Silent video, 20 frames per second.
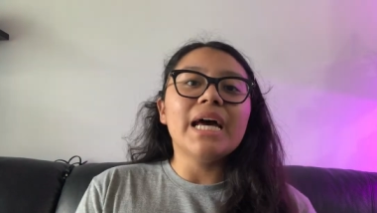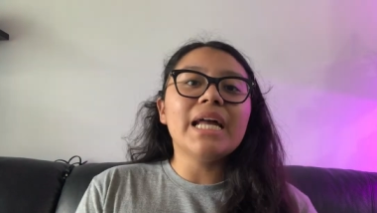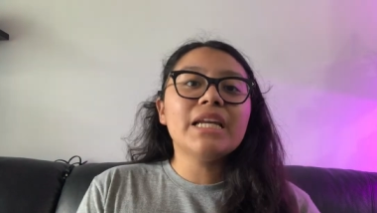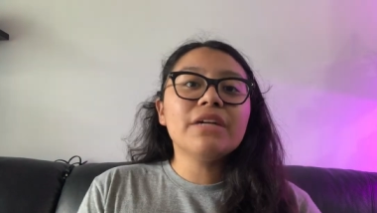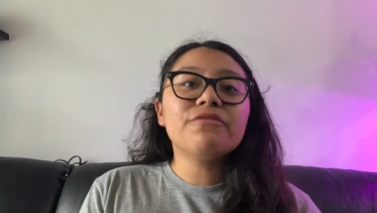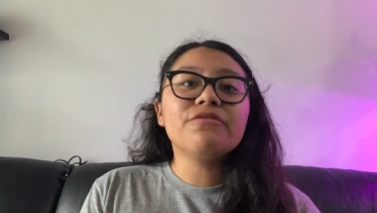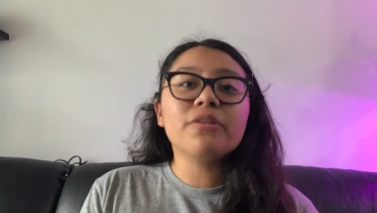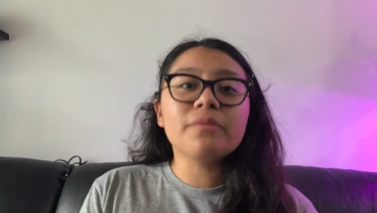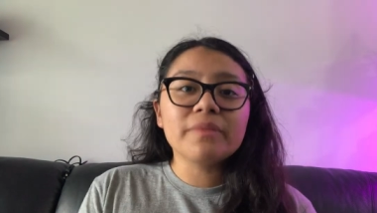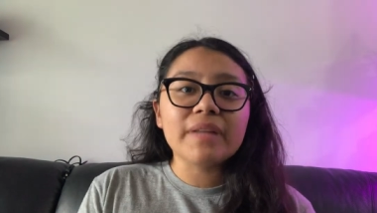And
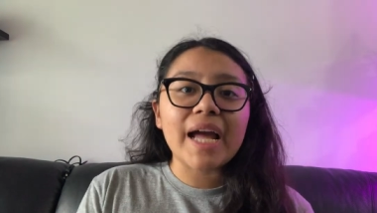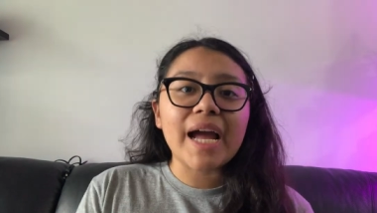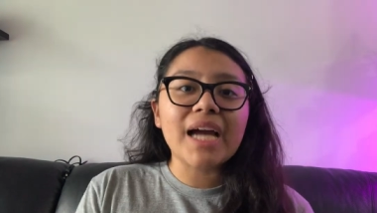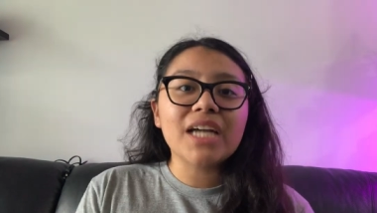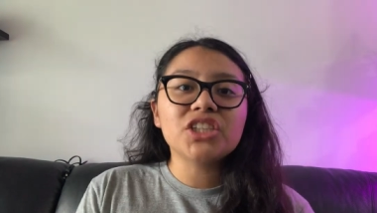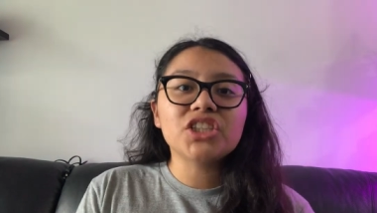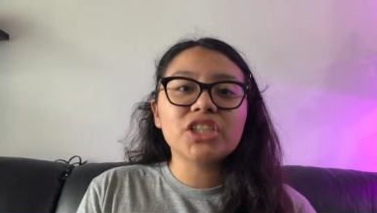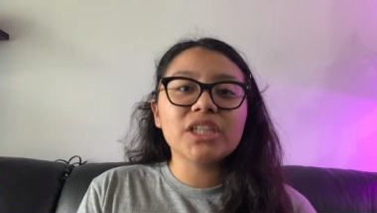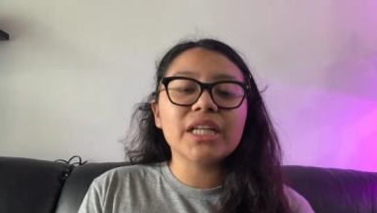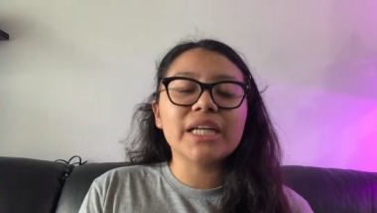then from
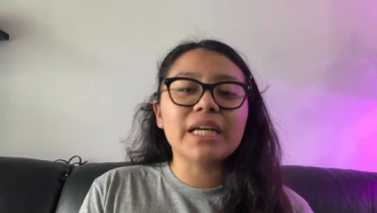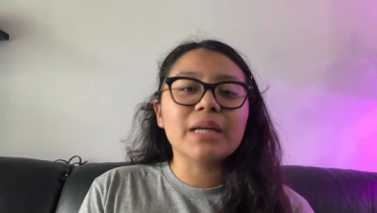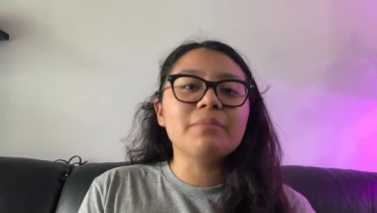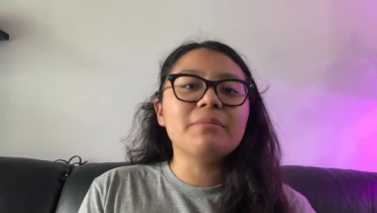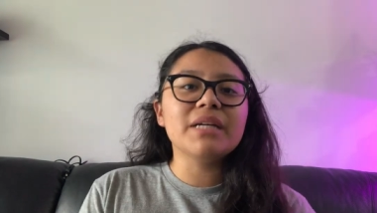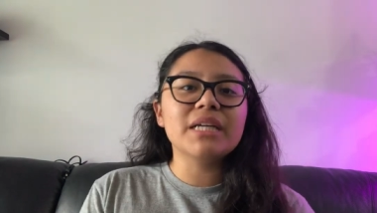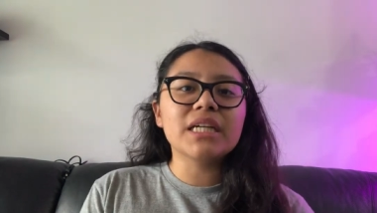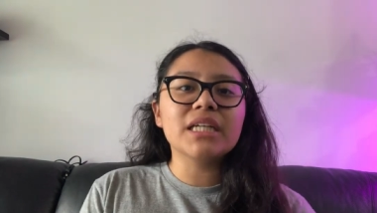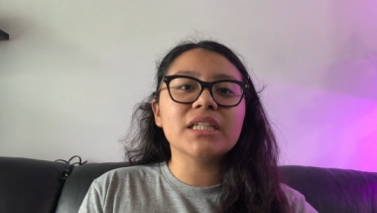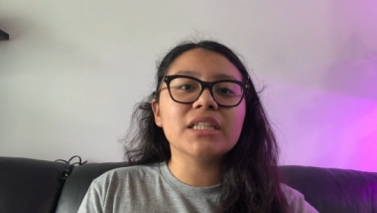that, she like
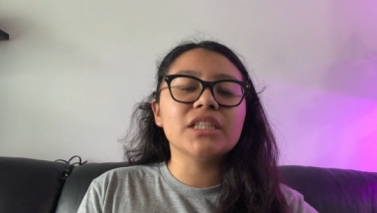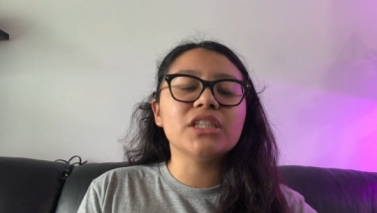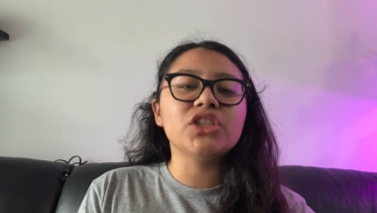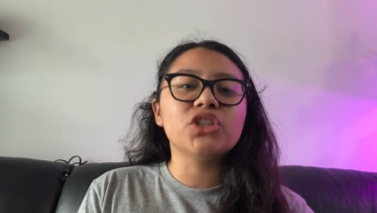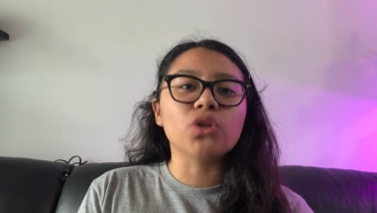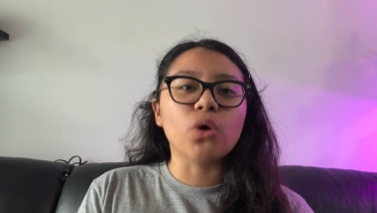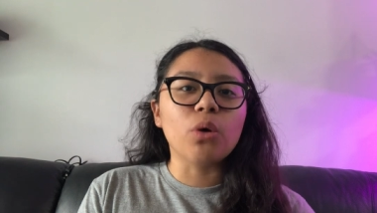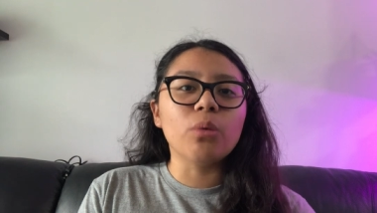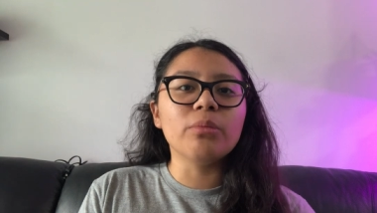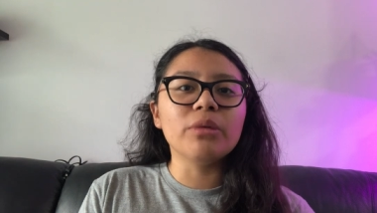immediately
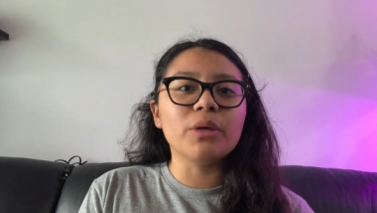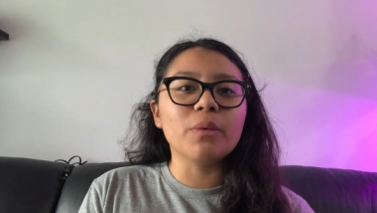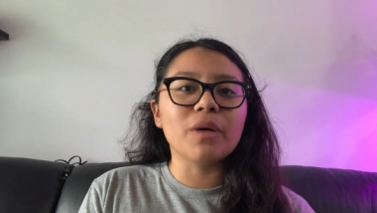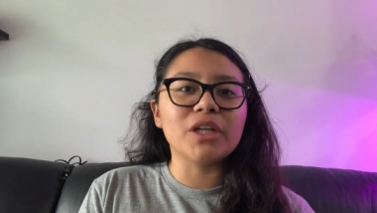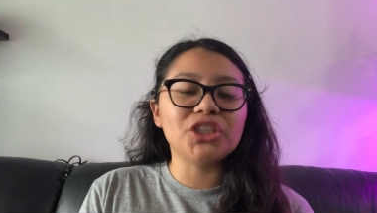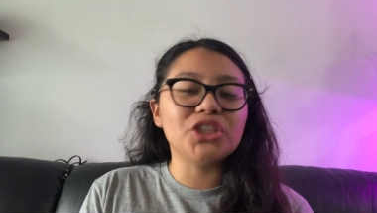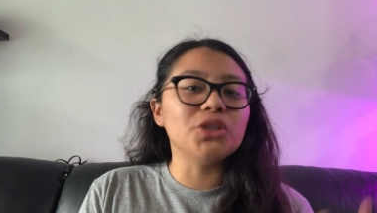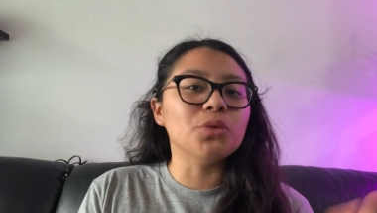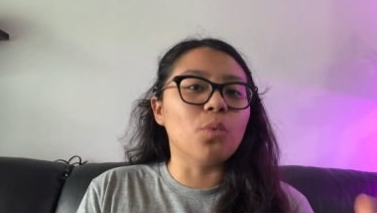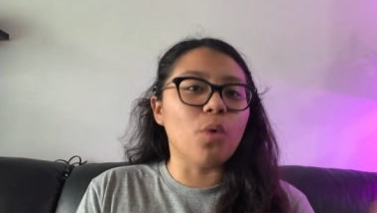told me
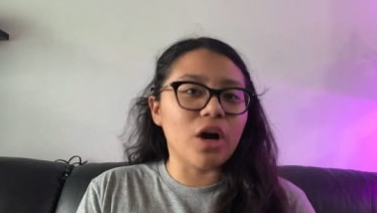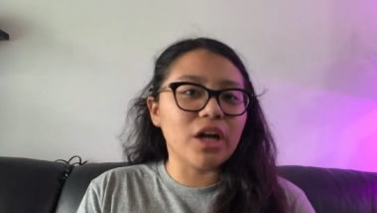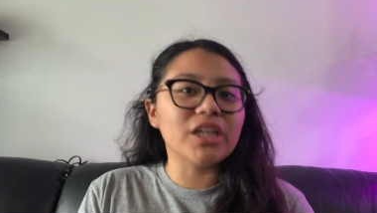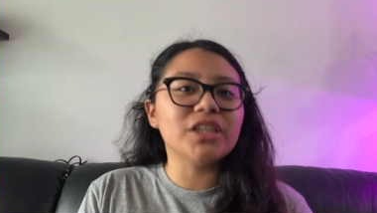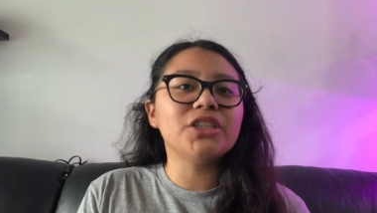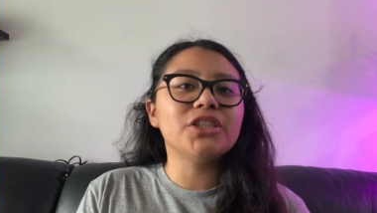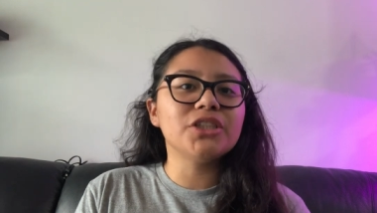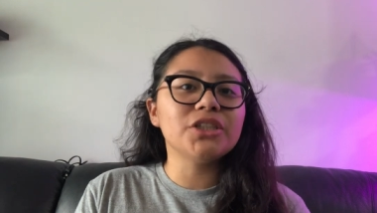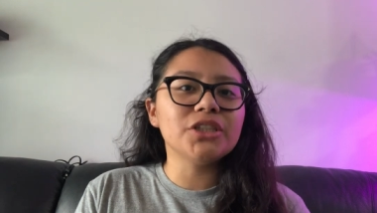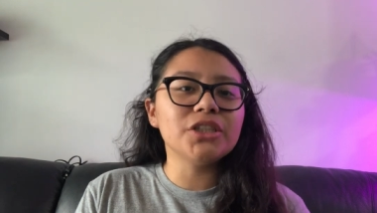what she
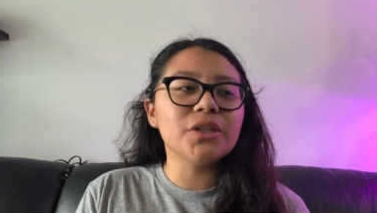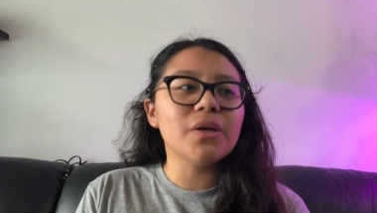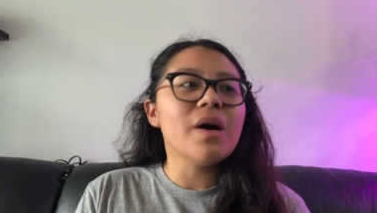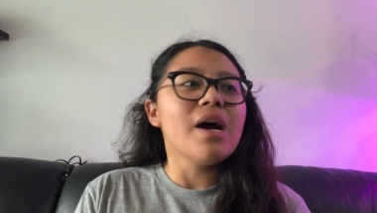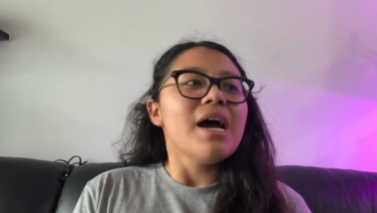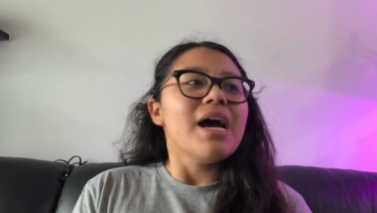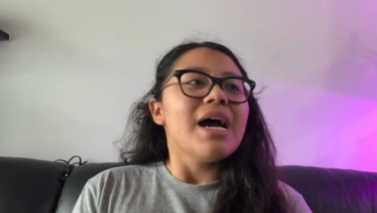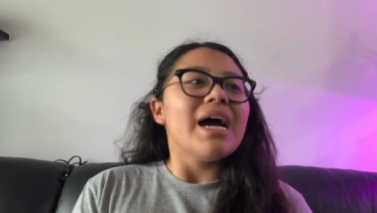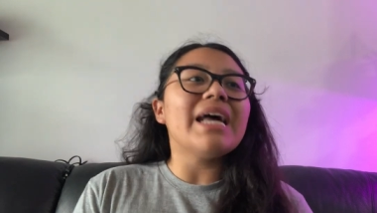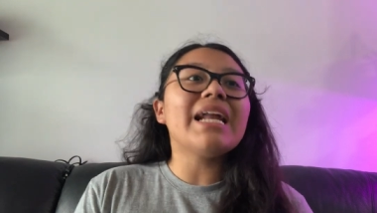wanted to do. And
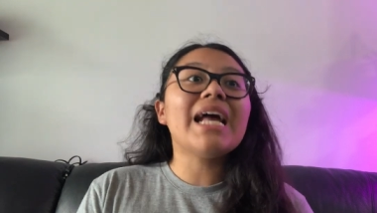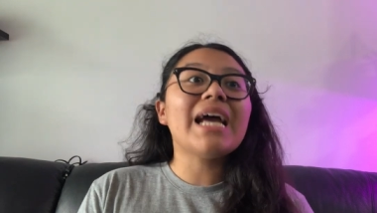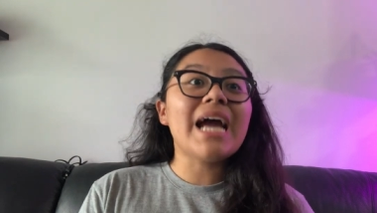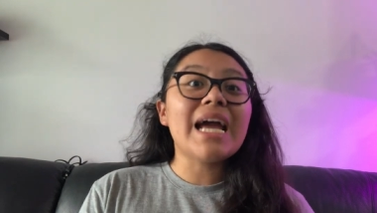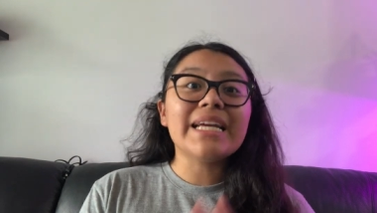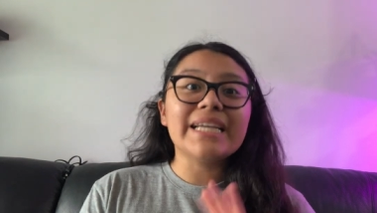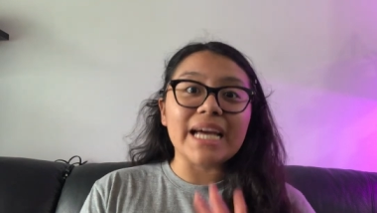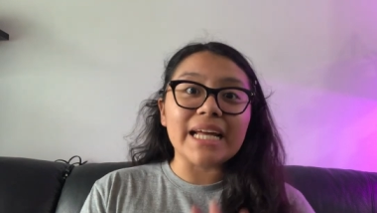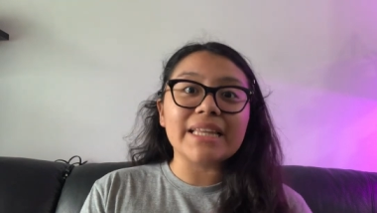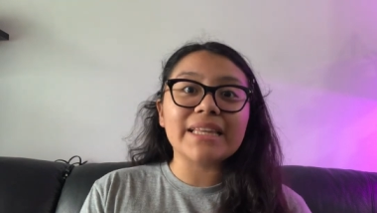I,
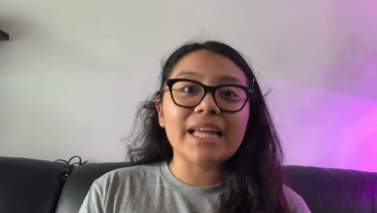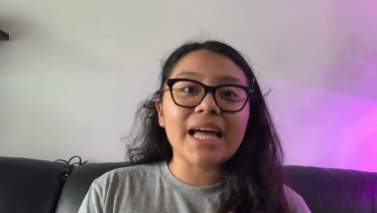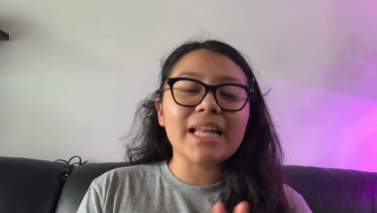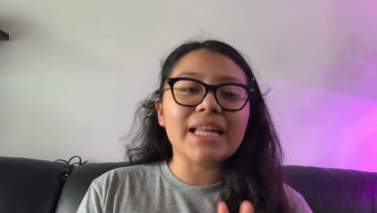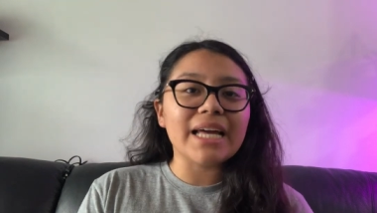I get that.